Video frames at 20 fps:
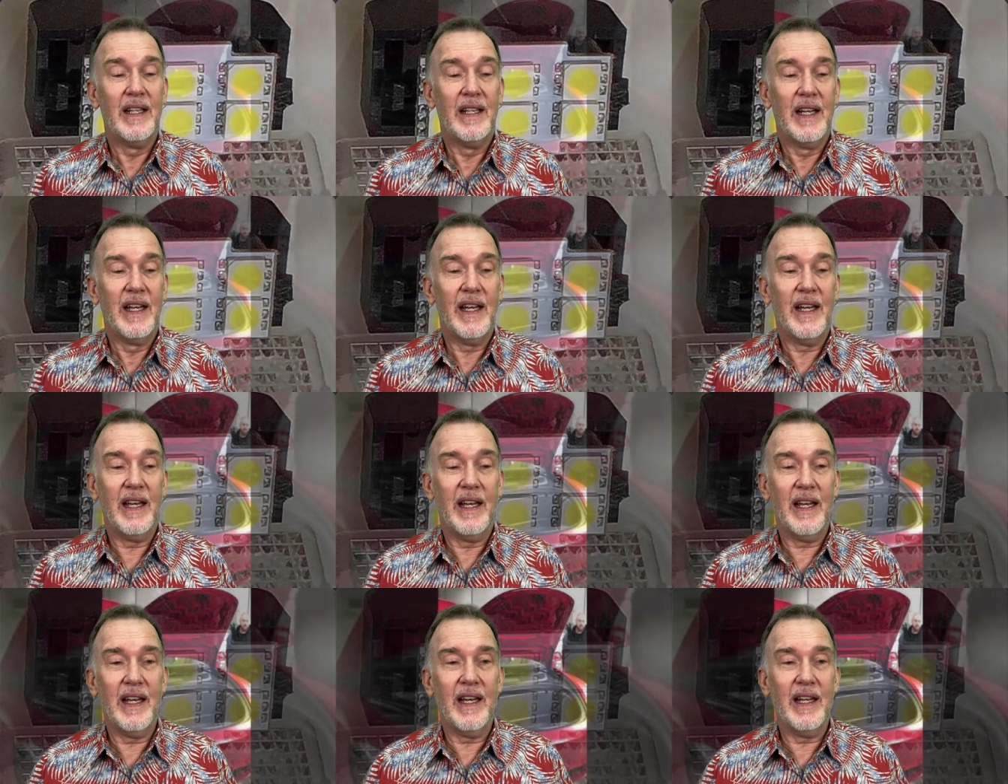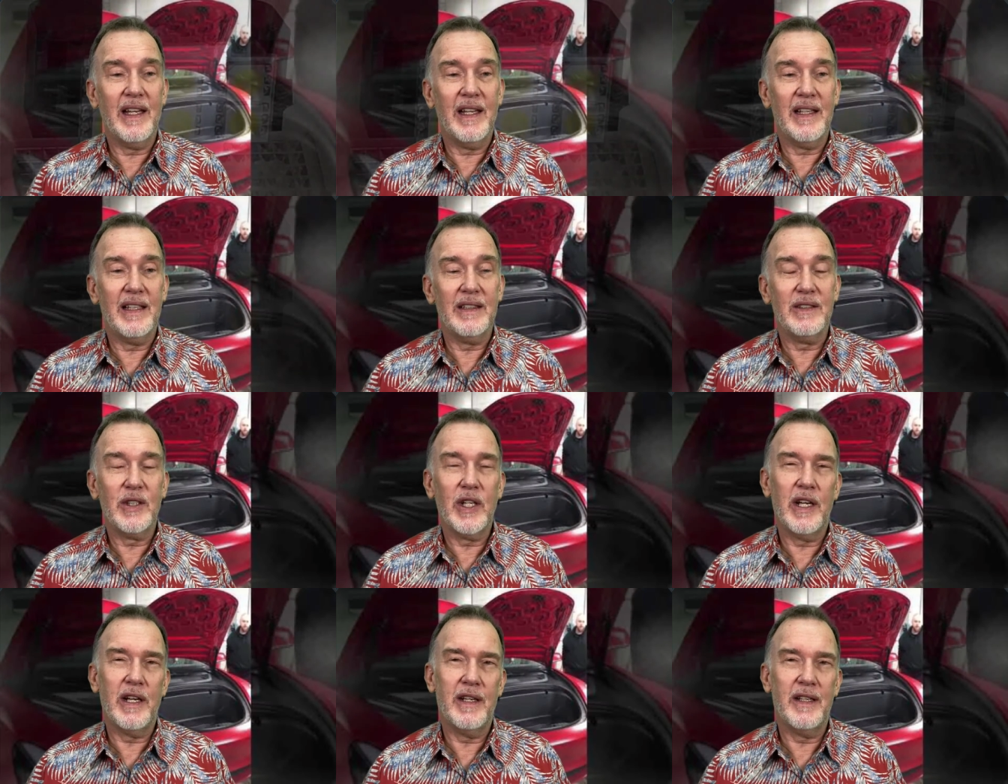
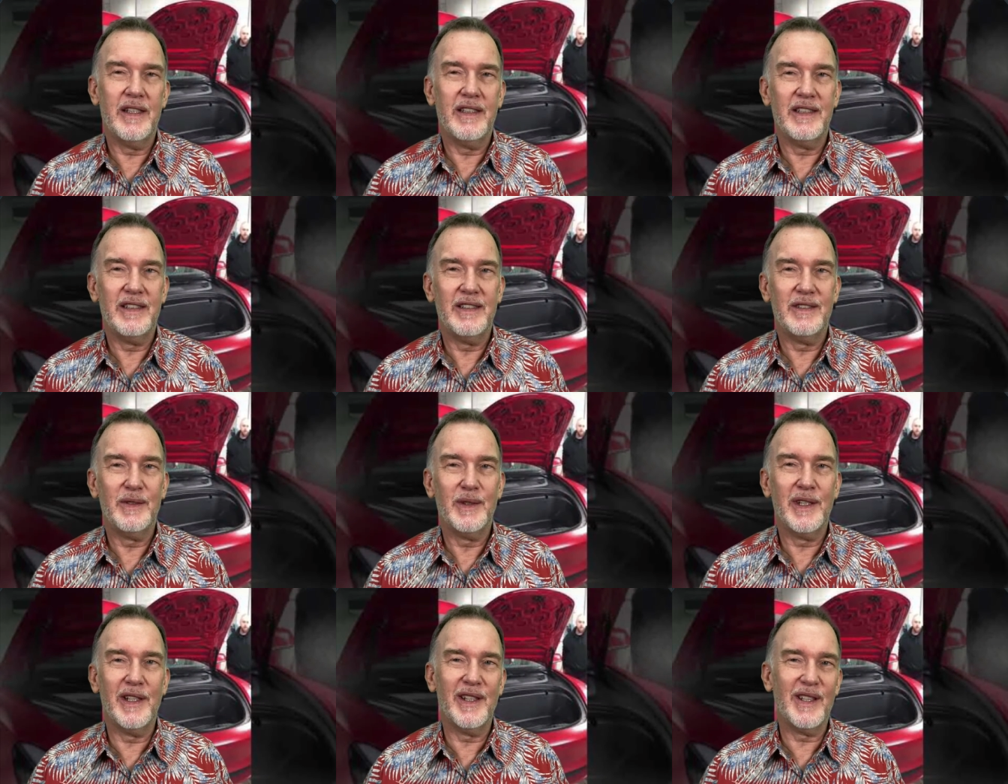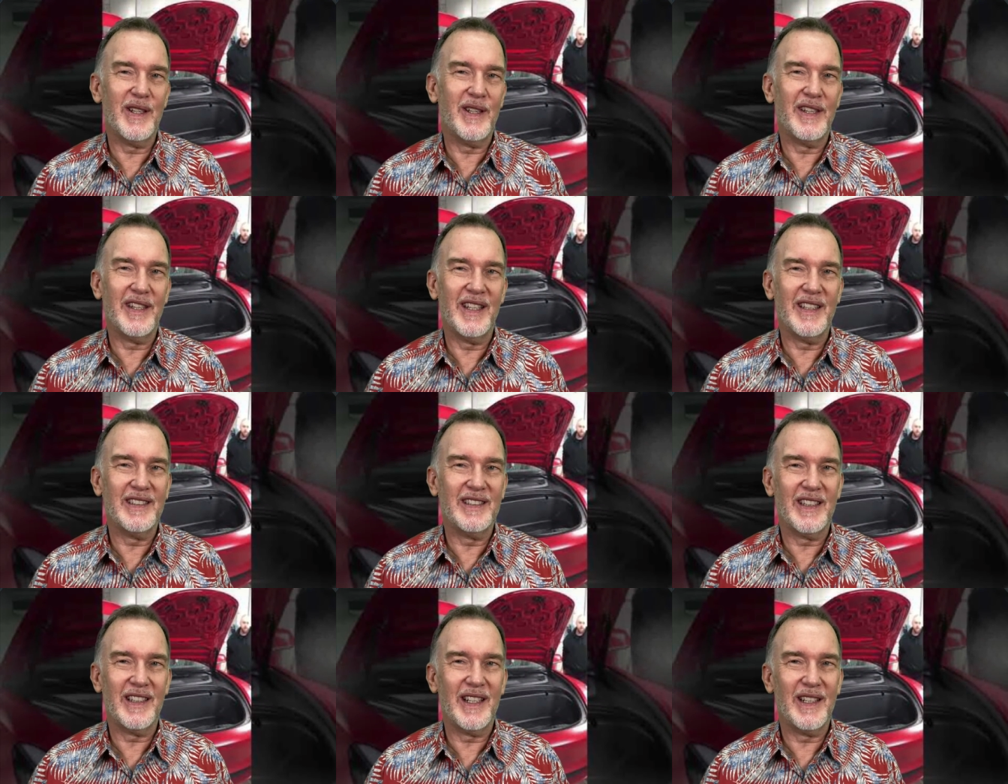And one of the
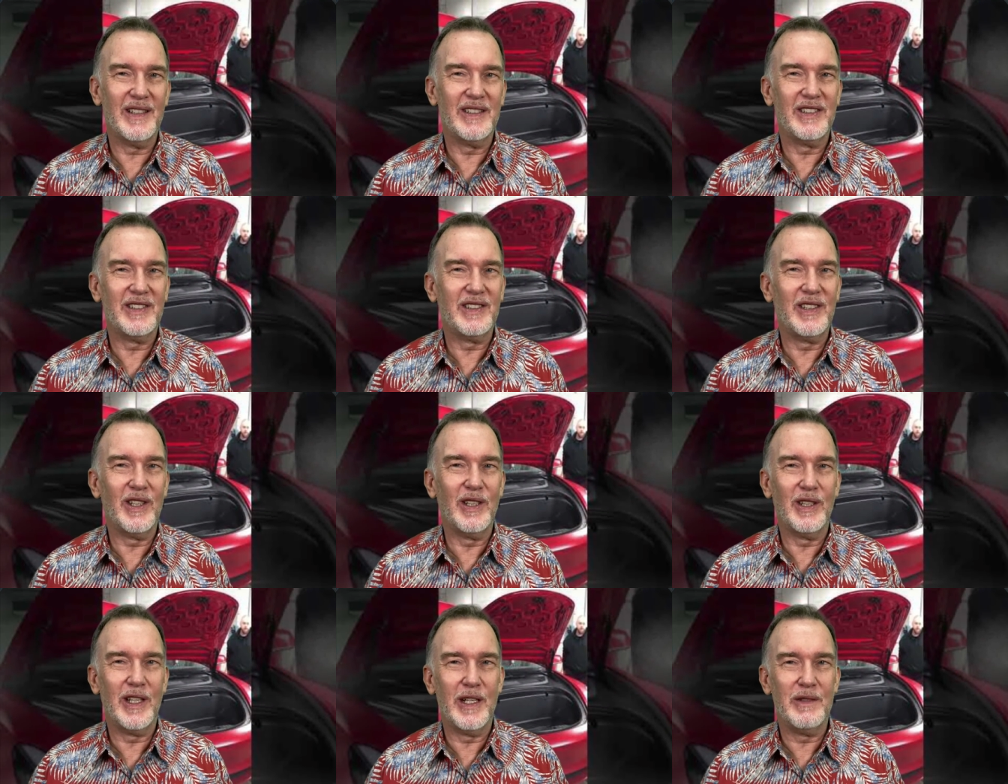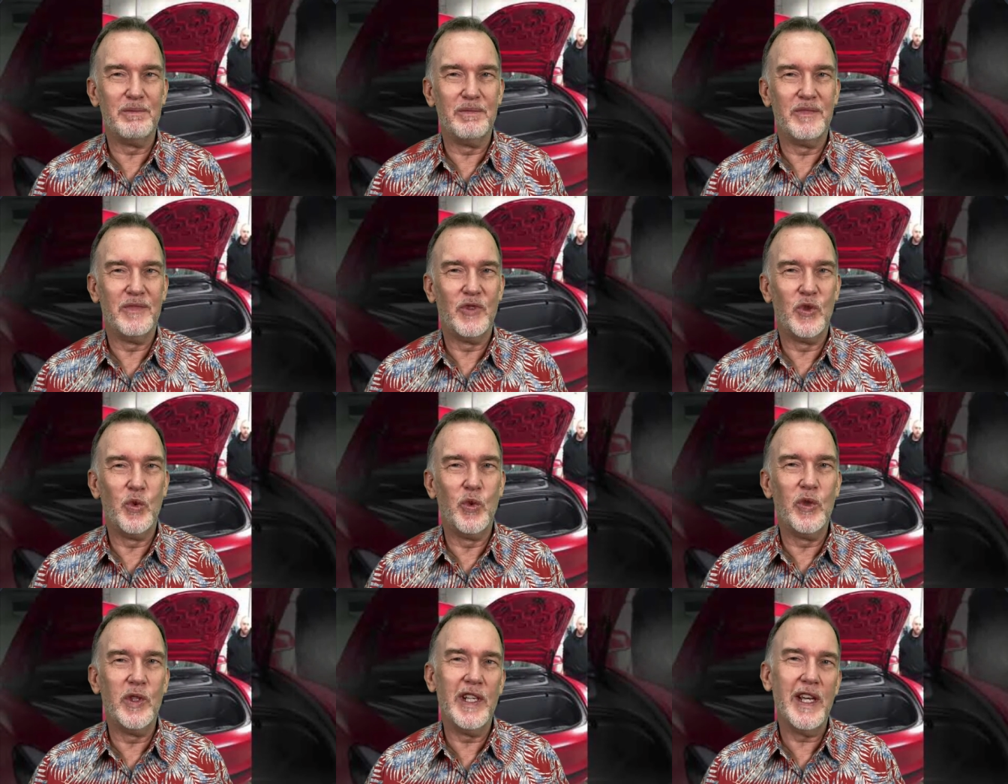things that I still am um,
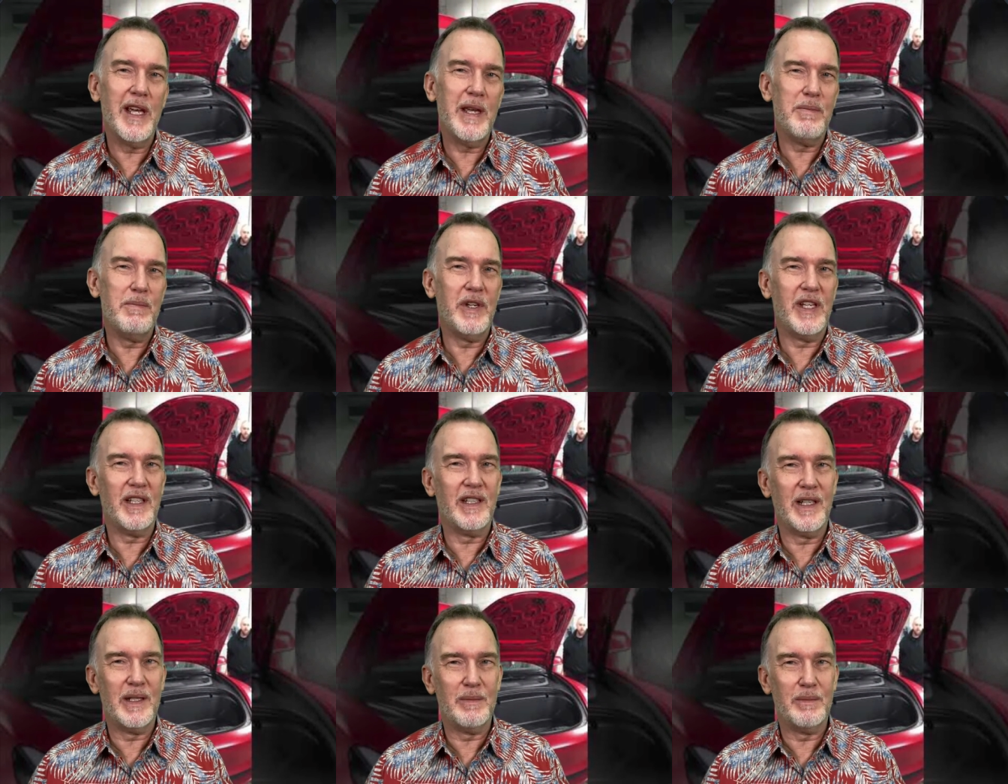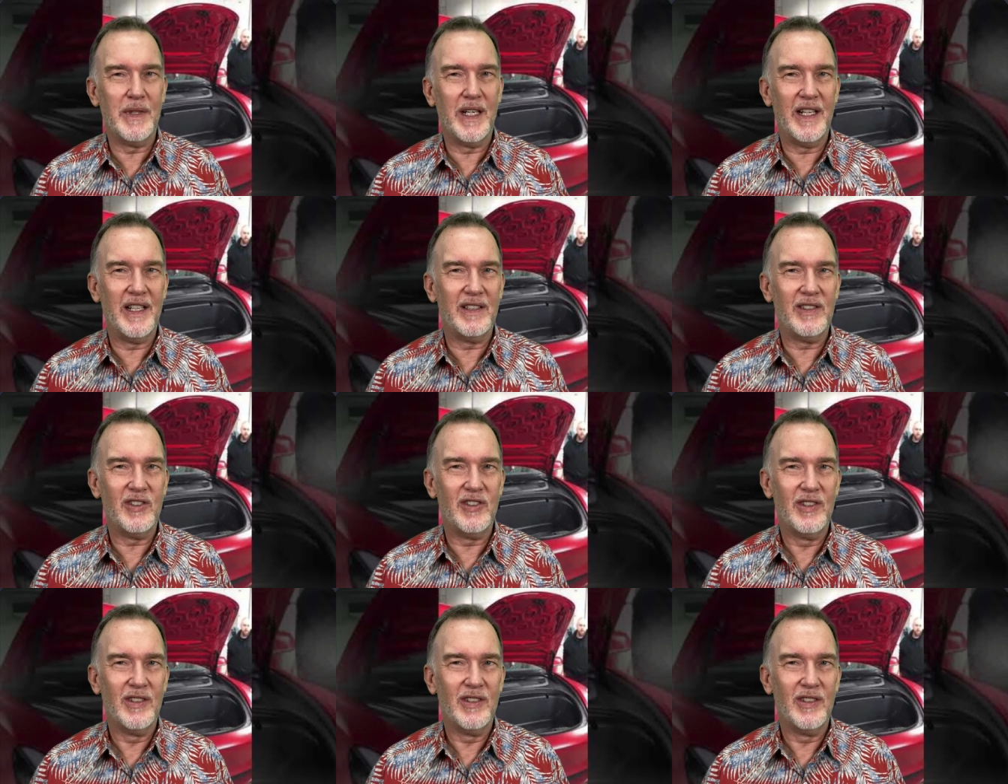way big on my